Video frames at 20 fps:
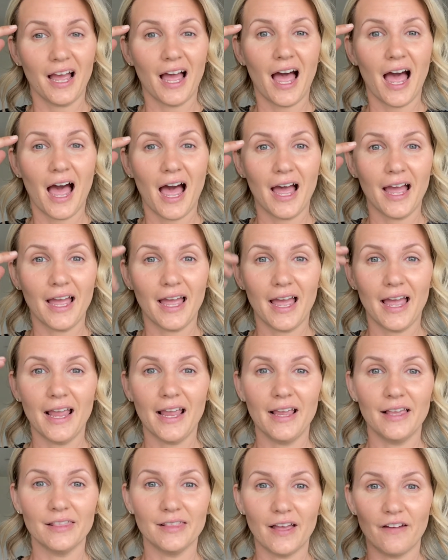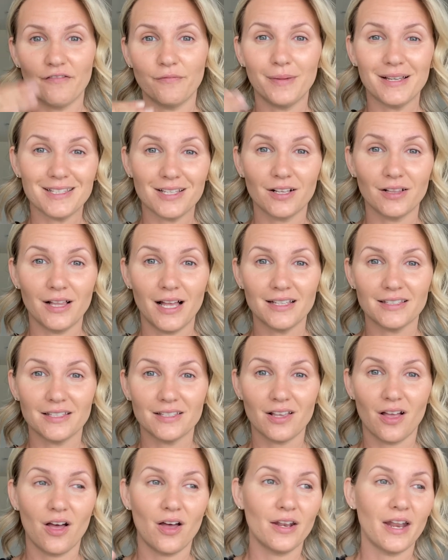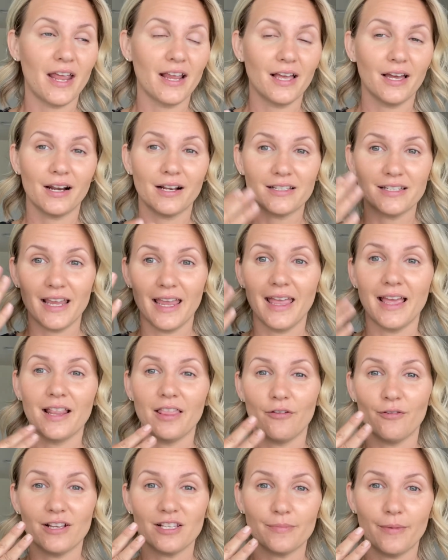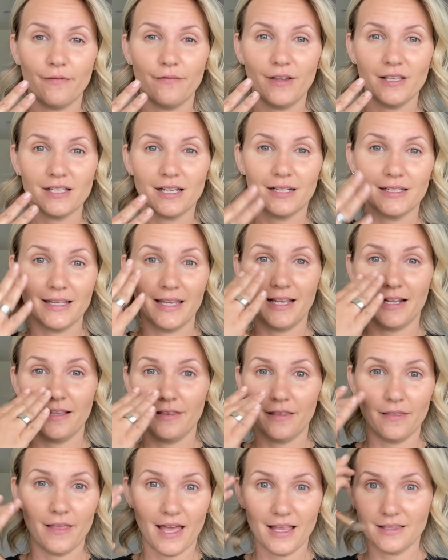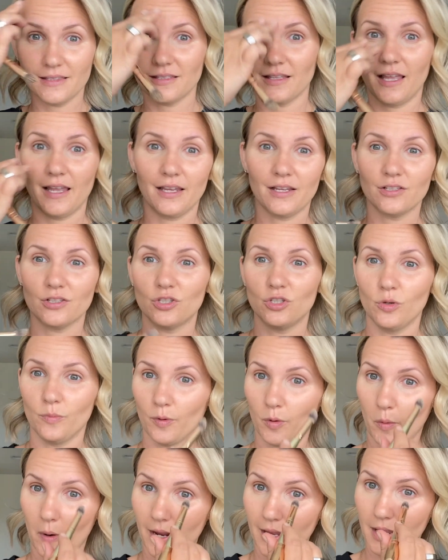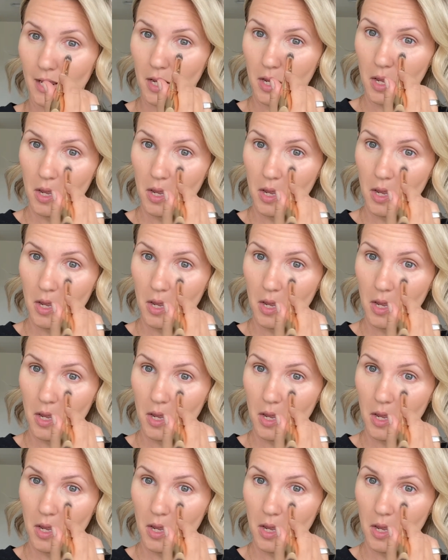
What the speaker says: I left my sunglasses on and got a tan and the rest of my face got tan and that's like super white.